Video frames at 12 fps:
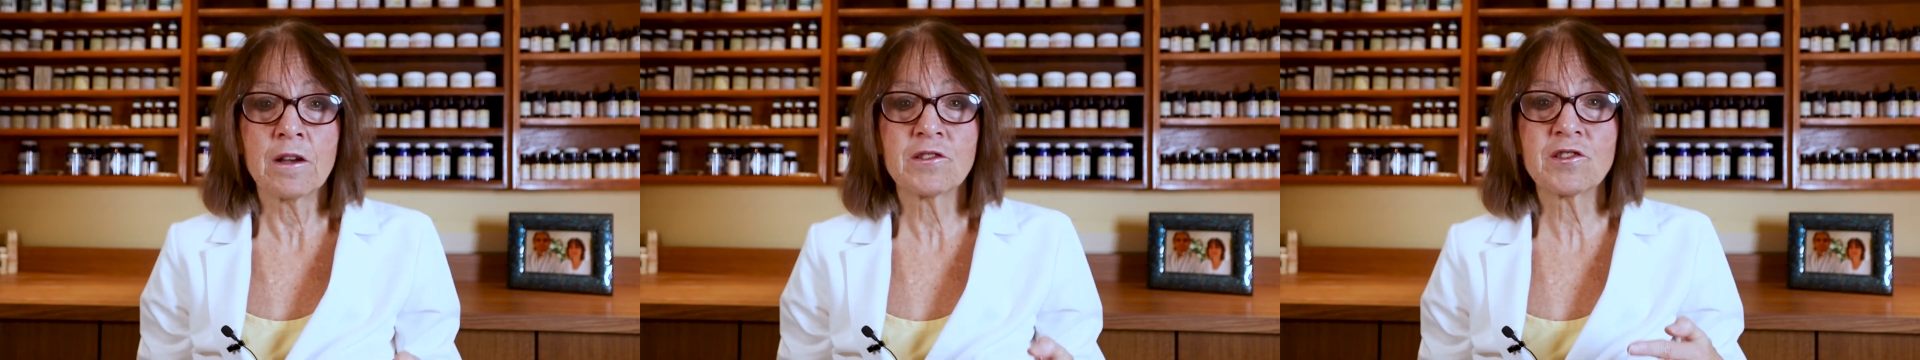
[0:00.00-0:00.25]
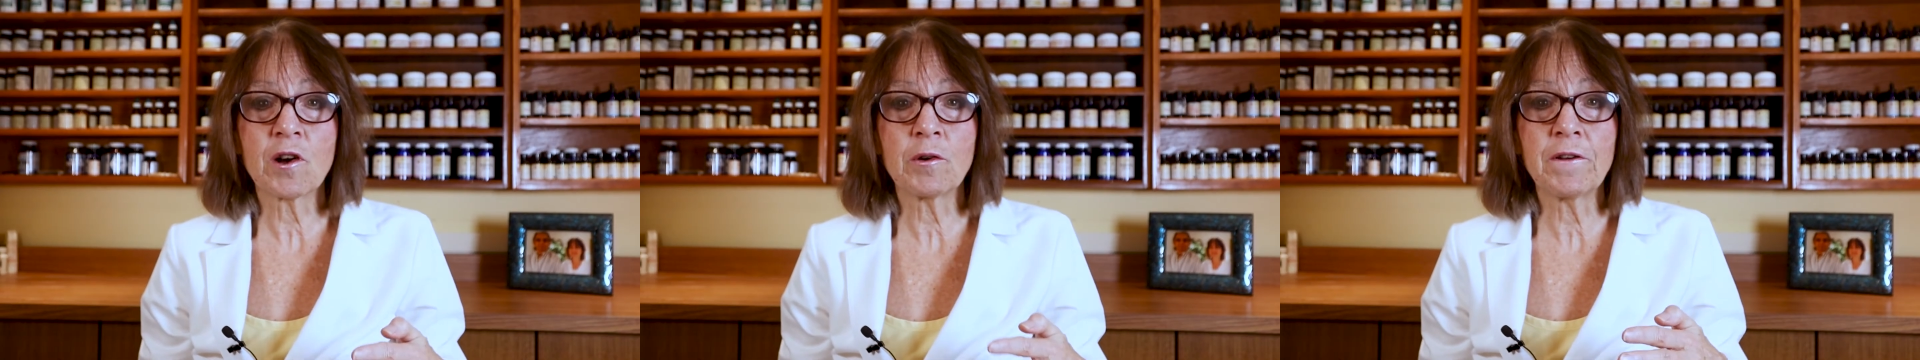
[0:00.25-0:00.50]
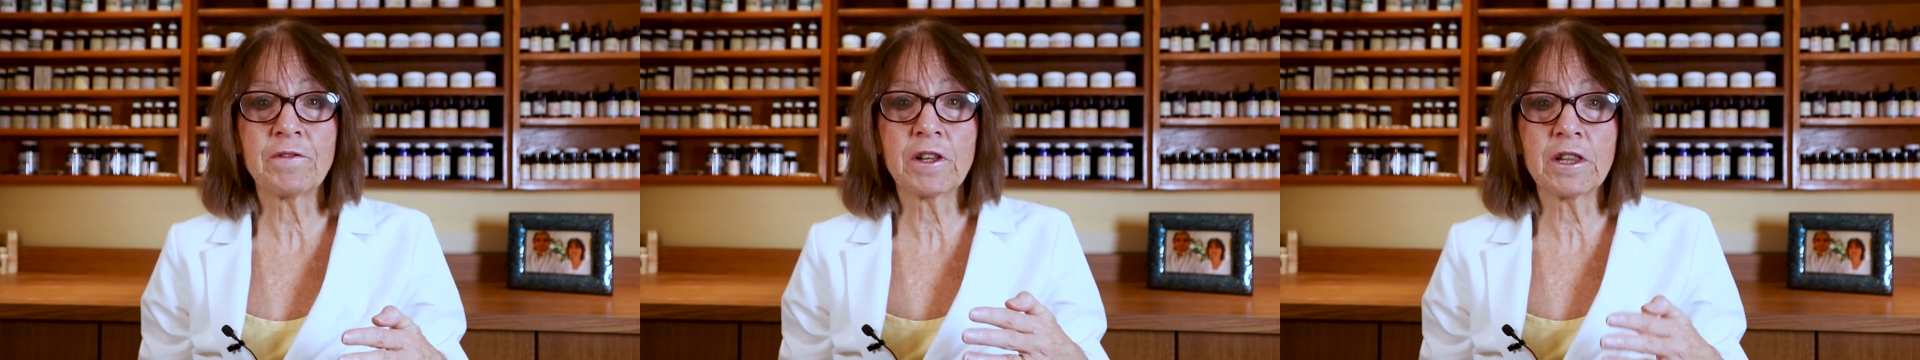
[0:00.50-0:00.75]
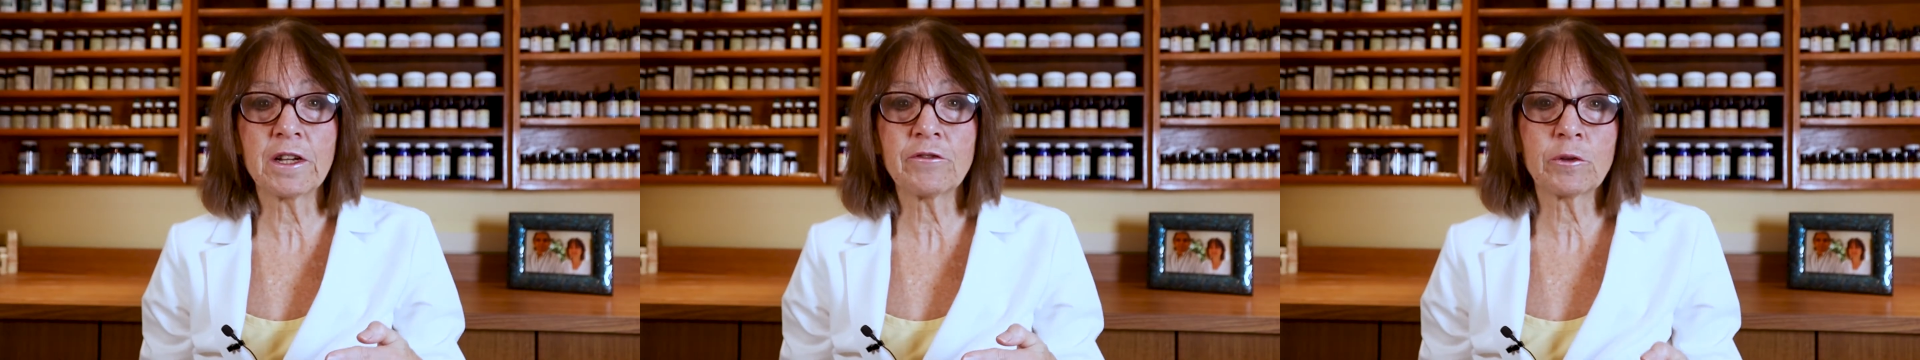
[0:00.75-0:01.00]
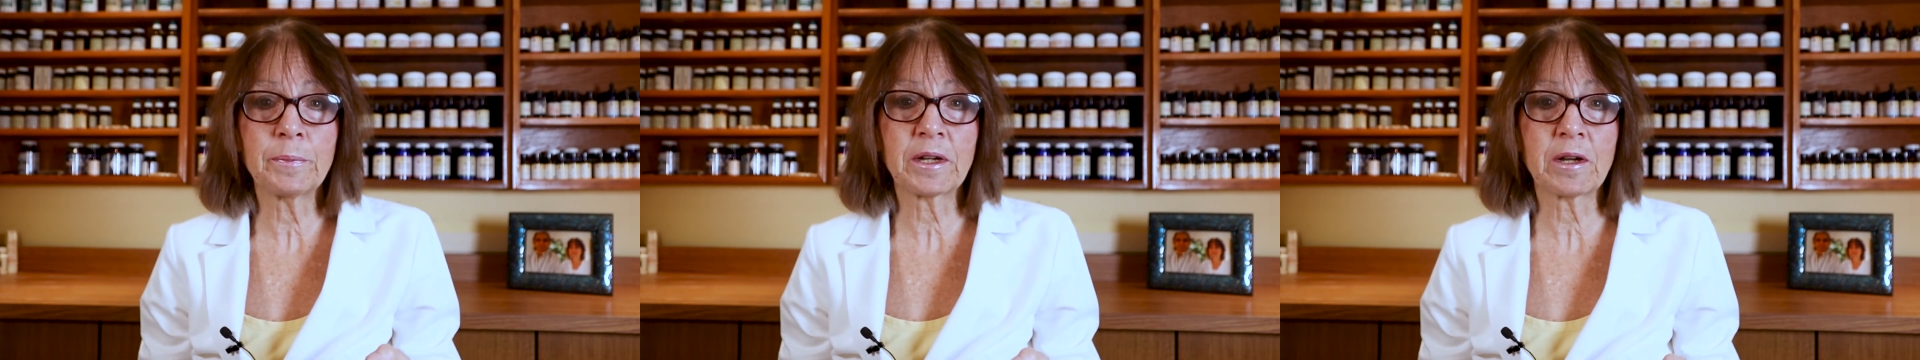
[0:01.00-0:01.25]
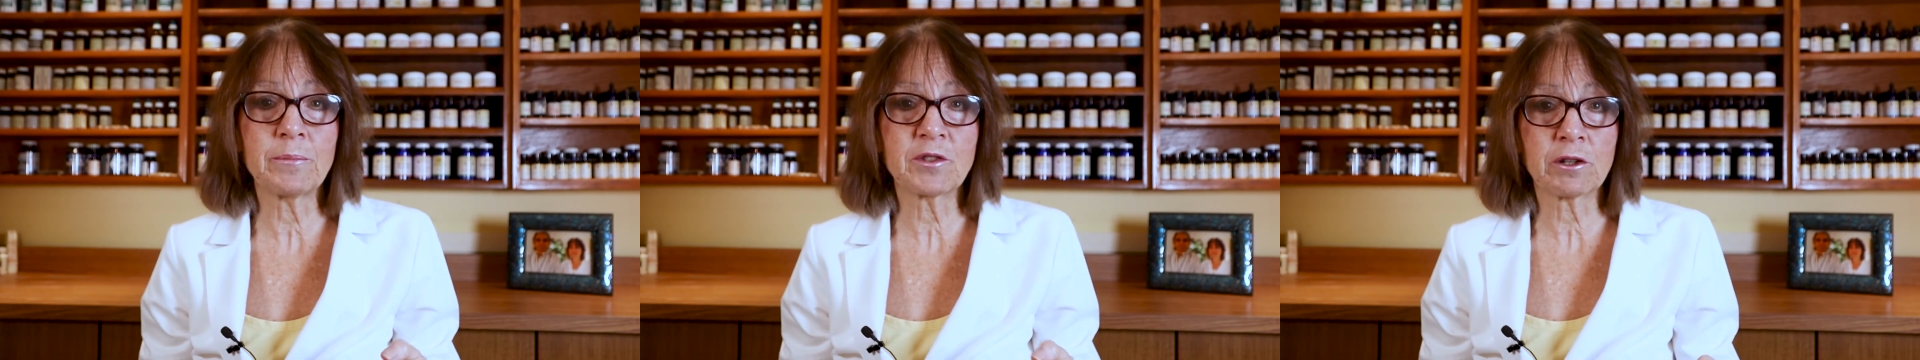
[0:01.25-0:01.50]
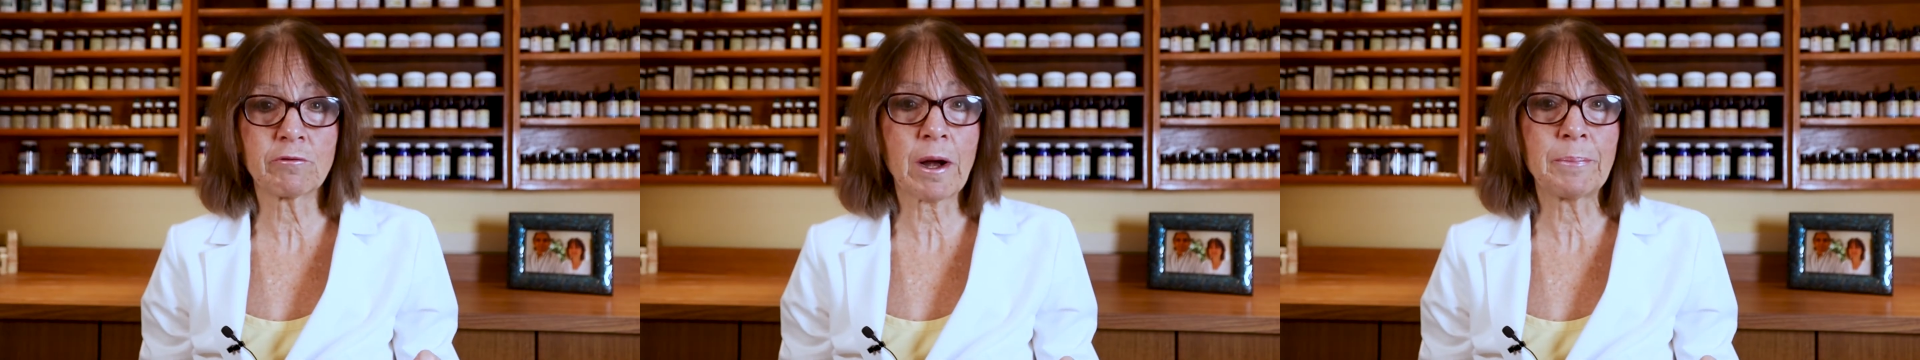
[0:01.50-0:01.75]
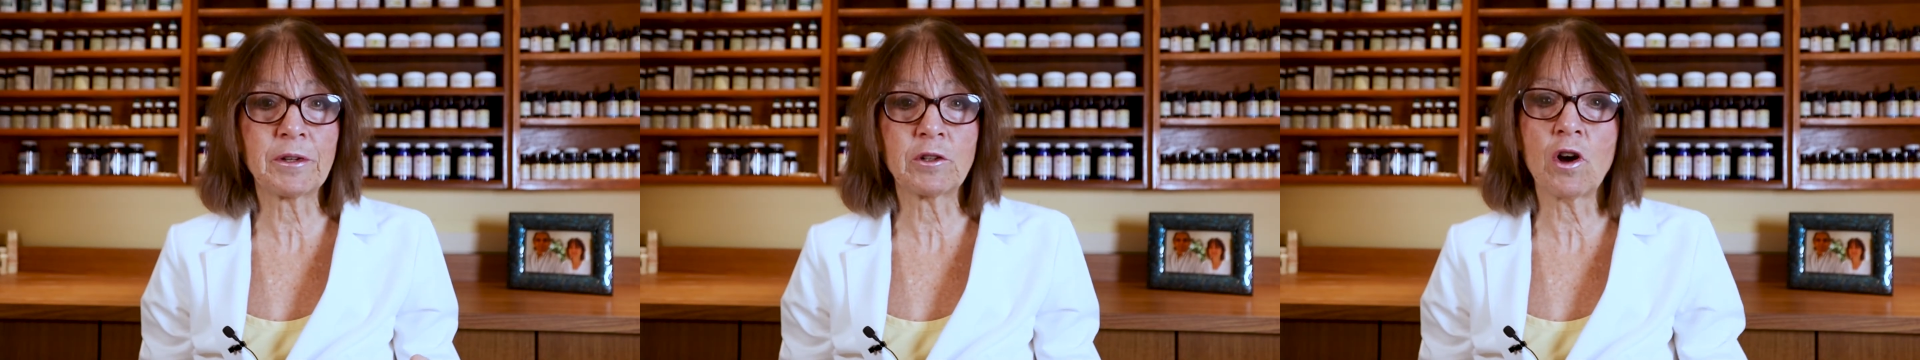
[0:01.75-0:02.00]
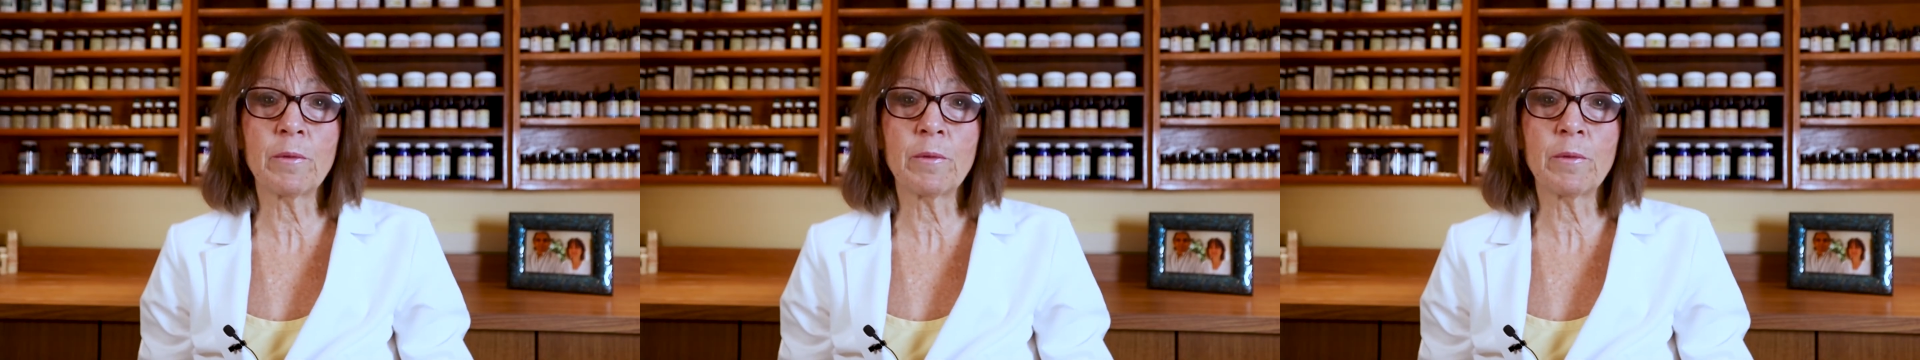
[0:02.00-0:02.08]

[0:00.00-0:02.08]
So if the liver becomes corrupted,